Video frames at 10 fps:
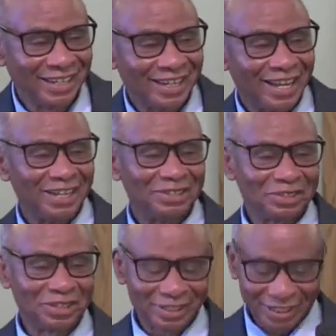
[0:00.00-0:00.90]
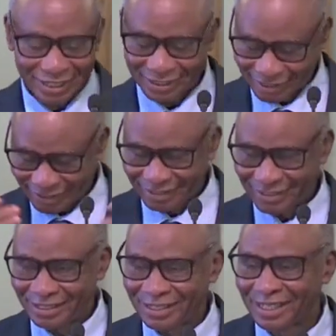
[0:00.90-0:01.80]
and so he said,
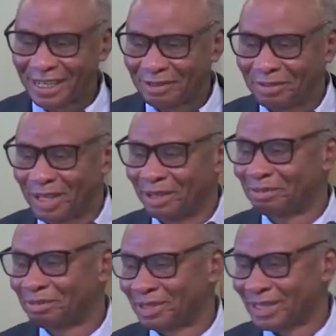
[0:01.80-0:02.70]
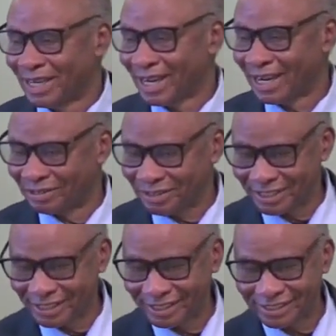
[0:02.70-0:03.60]
give them our
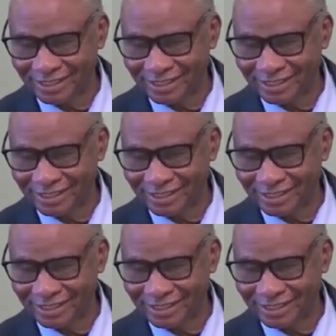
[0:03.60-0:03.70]
greetings.